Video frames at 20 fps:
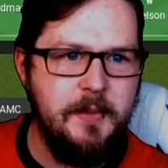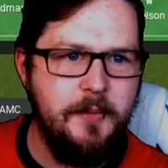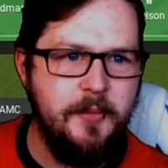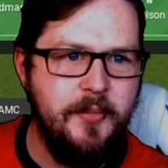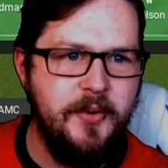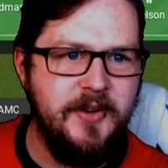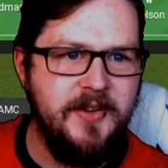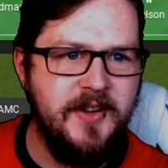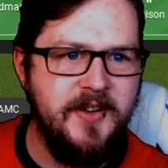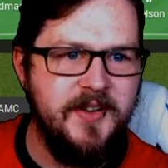
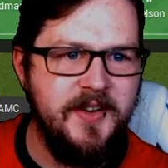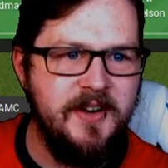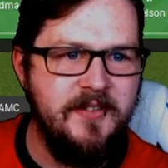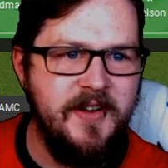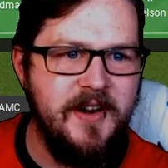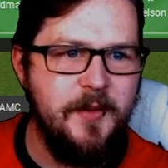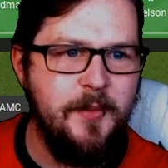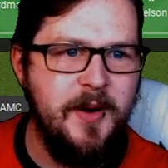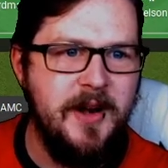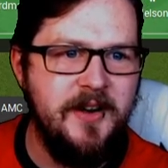Bristol City have
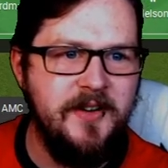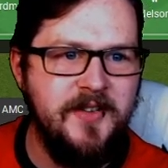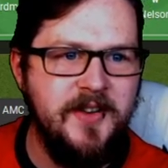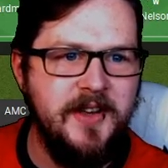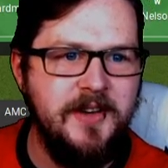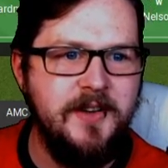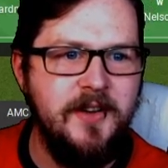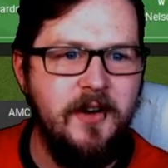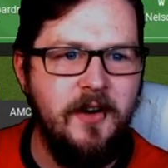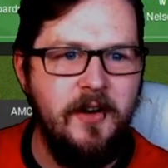had a player
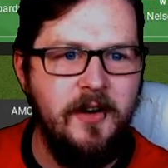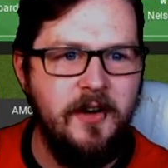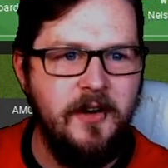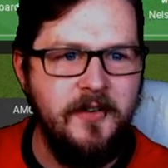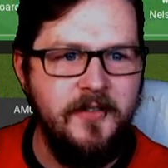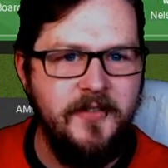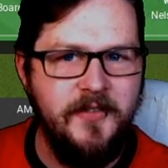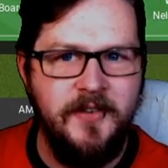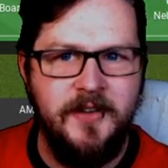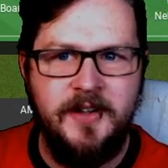sent
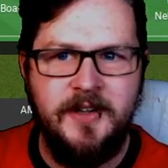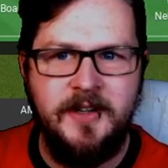off,